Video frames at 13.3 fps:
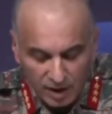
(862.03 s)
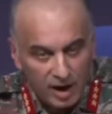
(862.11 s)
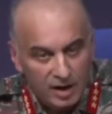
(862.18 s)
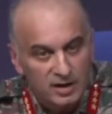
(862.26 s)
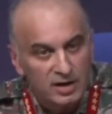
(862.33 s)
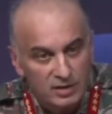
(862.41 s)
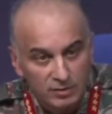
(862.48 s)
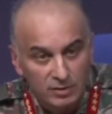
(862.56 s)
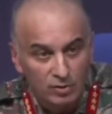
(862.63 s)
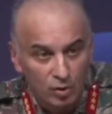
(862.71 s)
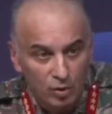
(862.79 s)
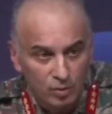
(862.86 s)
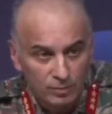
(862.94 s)
and
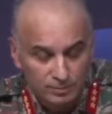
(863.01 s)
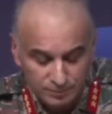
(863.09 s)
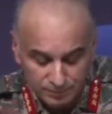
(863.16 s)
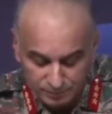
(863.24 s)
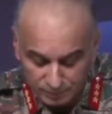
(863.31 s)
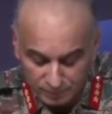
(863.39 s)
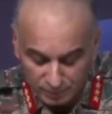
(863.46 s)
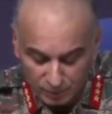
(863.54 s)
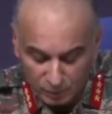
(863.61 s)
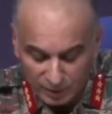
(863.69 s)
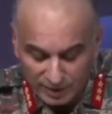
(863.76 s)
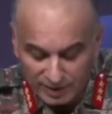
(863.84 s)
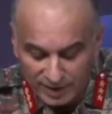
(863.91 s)
even though
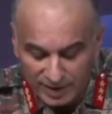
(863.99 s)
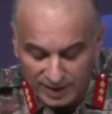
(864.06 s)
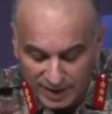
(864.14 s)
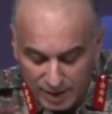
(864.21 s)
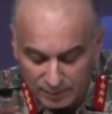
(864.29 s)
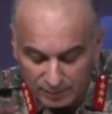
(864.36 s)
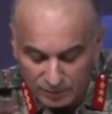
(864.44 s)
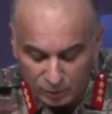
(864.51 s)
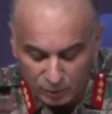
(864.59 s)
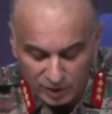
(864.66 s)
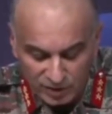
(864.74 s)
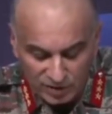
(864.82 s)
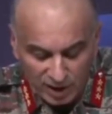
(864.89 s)
we did attempt
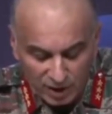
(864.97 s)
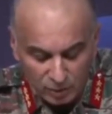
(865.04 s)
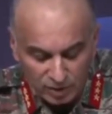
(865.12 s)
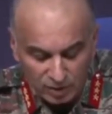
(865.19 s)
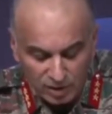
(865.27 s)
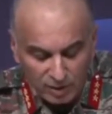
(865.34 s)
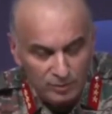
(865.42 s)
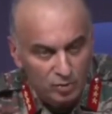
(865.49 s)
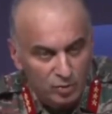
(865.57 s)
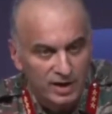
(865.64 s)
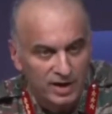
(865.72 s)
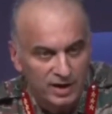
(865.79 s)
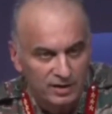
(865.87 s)
to reach out and
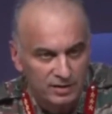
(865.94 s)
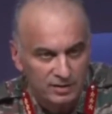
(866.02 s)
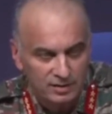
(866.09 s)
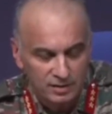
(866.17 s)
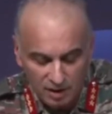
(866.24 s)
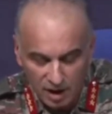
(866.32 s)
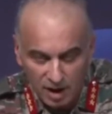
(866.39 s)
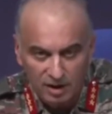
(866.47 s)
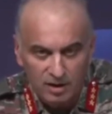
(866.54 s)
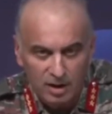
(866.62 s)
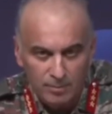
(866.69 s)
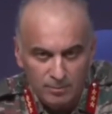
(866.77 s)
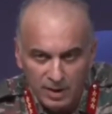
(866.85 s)
communicate our
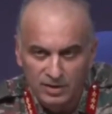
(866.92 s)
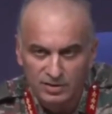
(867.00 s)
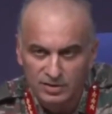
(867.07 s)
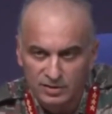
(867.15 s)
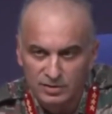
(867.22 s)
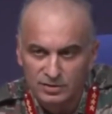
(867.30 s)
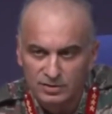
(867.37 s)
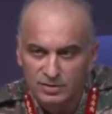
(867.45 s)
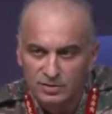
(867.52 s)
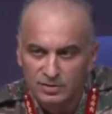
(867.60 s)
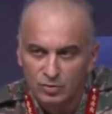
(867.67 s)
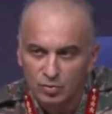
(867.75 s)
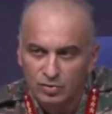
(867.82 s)

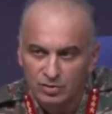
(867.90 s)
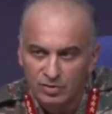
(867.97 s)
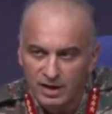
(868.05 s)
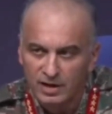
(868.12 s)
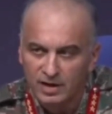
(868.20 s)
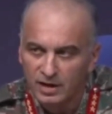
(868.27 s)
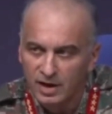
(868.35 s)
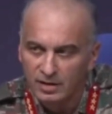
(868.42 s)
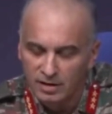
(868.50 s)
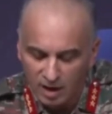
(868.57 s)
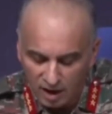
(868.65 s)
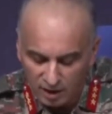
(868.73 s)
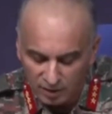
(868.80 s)
compulsions to strike at
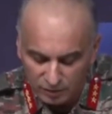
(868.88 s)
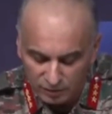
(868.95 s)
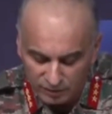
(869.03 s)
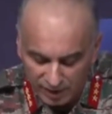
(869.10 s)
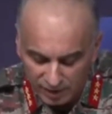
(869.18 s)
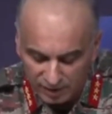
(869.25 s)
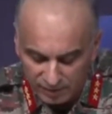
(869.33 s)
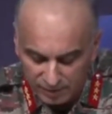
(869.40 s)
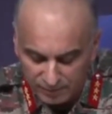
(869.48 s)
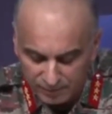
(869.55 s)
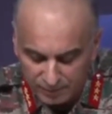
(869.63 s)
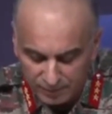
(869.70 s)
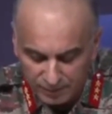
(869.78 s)
the heart of
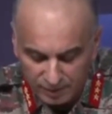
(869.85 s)
terror